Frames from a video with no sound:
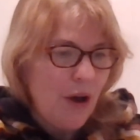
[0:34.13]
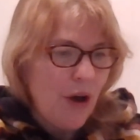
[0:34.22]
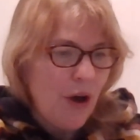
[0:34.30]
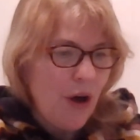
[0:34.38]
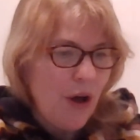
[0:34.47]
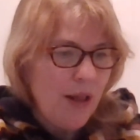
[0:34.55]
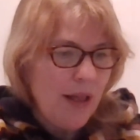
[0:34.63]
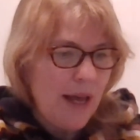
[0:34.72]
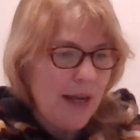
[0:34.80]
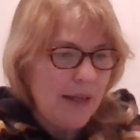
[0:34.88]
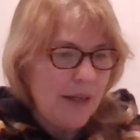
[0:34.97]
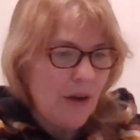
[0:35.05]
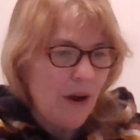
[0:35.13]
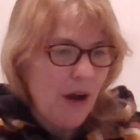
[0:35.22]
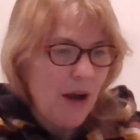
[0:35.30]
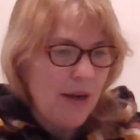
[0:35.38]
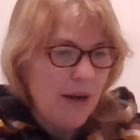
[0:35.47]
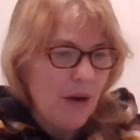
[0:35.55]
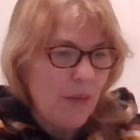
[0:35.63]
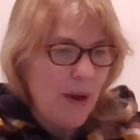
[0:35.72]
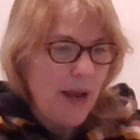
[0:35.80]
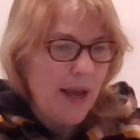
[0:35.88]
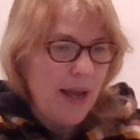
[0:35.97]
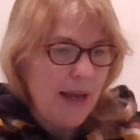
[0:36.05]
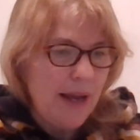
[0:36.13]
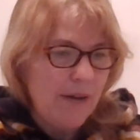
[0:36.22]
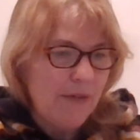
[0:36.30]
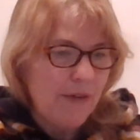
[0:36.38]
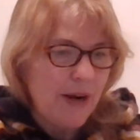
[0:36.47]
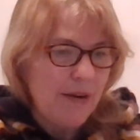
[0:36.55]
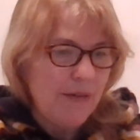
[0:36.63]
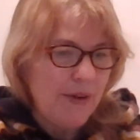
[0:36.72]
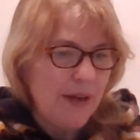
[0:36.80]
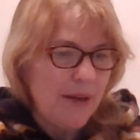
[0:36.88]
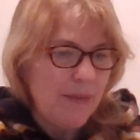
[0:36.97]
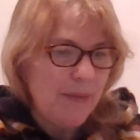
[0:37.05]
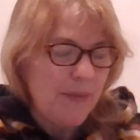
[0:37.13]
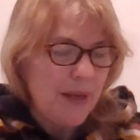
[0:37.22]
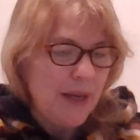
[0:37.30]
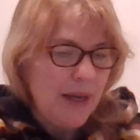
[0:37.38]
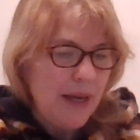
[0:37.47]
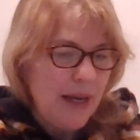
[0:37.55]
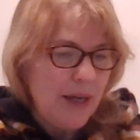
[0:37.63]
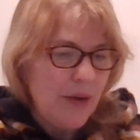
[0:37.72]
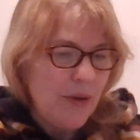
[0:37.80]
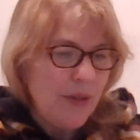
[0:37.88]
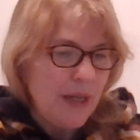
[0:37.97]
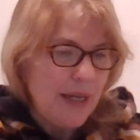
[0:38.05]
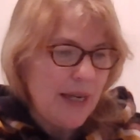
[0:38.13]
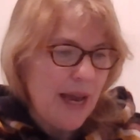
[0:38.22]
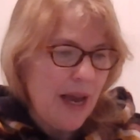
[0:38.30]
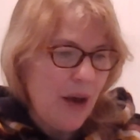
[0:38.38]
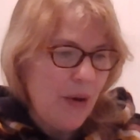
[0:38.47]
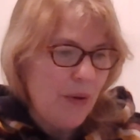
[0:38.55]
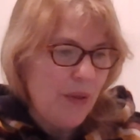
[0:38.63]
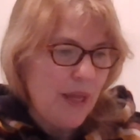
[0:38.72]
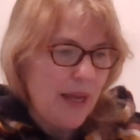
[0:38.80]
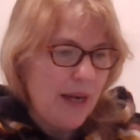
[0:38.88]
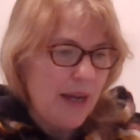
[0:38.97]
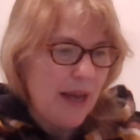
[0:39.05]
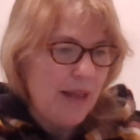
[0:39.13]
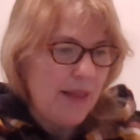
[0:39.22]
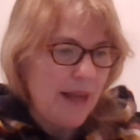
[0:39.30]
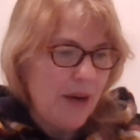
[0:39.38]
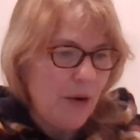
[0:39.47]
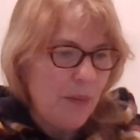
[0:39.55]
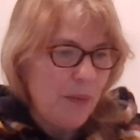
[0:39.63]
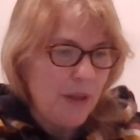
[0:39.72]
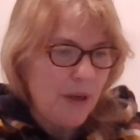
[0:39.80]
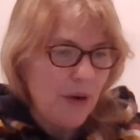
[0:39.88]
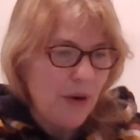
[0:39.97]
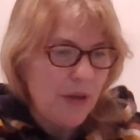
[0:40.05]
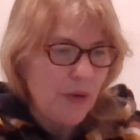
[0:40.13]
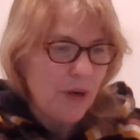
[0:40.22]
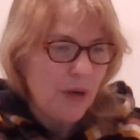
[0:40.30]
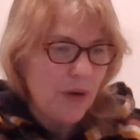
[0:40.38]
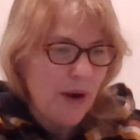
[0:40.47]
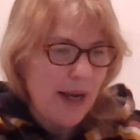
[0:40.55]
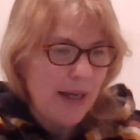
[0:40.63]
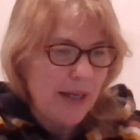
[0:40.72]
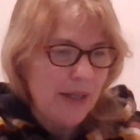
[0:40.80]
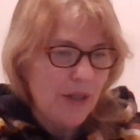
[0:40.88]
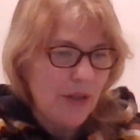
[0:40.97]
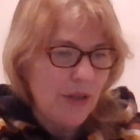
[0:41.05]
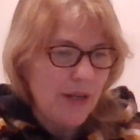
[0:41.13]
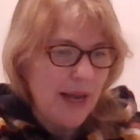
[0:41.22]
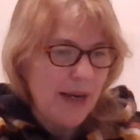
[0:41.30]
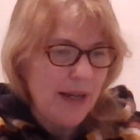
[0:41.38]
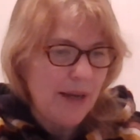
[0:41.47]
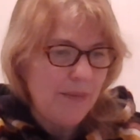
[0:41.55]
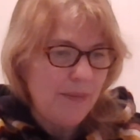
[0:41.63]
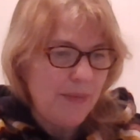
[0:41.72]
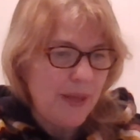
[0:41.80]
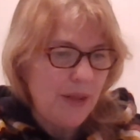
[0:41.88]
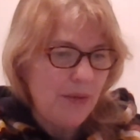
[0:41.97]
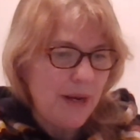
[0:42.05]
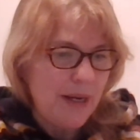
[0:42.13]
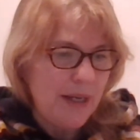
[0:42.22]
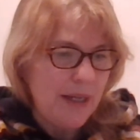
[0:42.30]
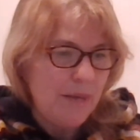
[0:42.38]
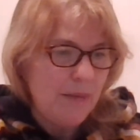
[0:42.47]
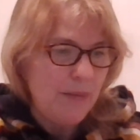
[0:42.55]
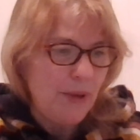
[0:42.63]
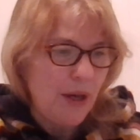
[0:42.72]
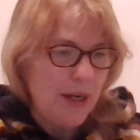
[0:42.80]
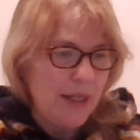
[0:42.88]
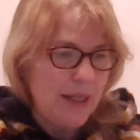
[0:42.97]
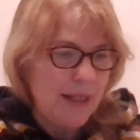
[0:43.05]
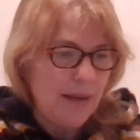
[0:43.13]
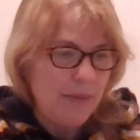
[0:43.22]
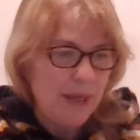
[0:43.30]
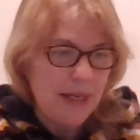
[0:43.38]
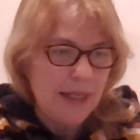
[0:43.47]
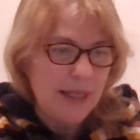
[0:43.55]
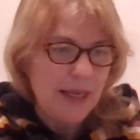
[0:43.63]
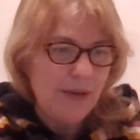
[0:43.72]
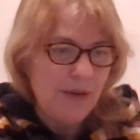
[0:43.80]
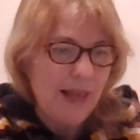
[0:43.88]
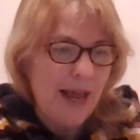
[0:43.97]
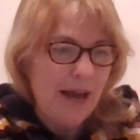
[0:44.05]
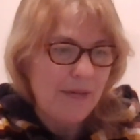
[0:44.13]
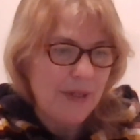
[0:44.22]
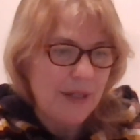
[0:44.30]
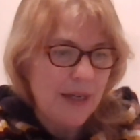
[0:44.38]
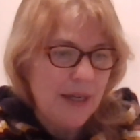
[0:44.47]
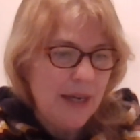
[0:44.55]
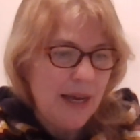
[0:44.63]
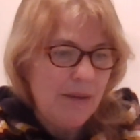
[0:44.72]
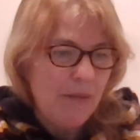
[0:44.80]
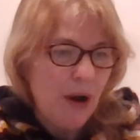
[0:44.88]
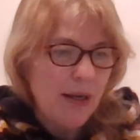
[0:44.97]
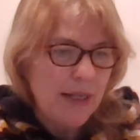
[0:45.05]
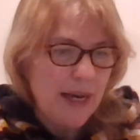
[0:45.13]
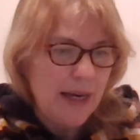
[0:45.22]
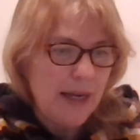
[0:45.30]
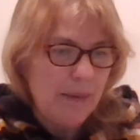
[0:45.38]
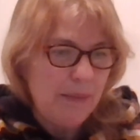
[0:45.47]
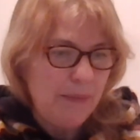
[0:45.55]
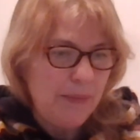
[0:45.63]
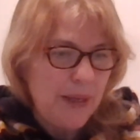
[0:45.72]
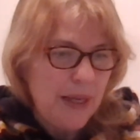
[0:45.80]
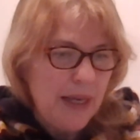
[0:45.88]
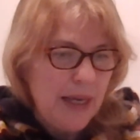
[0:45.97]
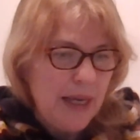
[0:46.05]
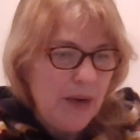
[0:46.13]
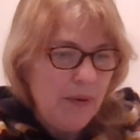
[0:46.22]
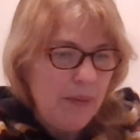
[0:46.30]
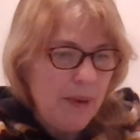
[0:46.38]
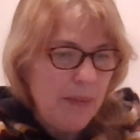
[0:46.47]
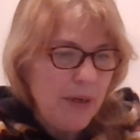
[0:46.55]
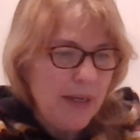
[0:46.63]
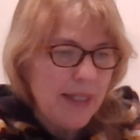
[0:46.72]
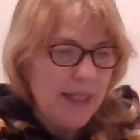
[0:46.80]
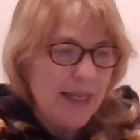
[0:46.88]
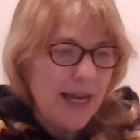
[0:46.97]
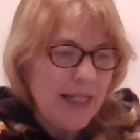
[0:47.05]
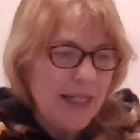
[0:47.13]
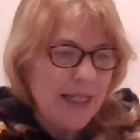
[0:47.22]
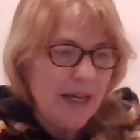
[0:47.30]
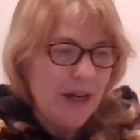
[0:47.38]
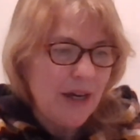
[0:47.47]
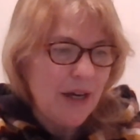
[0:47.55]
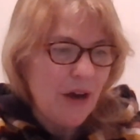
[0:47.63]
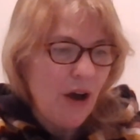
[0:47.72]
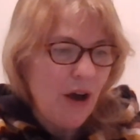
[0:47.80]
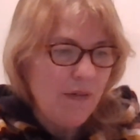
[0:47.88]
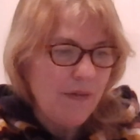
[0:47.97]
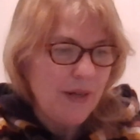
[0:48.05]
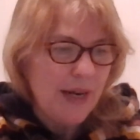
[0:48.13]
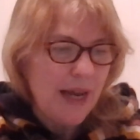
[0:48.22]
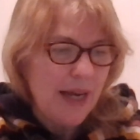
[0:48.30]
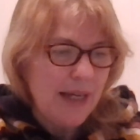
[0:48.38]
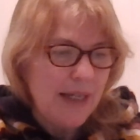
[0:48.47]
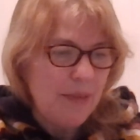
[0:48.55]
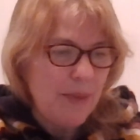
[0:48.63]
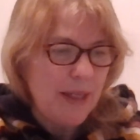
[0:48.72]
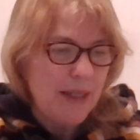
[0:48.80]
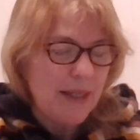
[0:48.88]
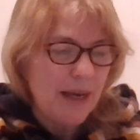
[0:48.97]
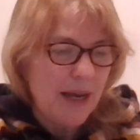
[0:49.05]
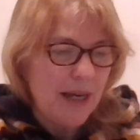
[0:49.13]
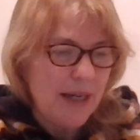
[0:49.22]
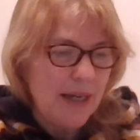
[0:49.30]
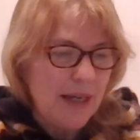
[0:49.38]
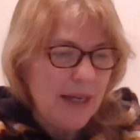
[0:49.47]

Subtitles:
All had gone away afraid of him, and only now, then and then, opened the door a crack and to look at him. They threatened him, plotted something together, laughed, and mocked at him. He remembered Nastasya often at his bedside.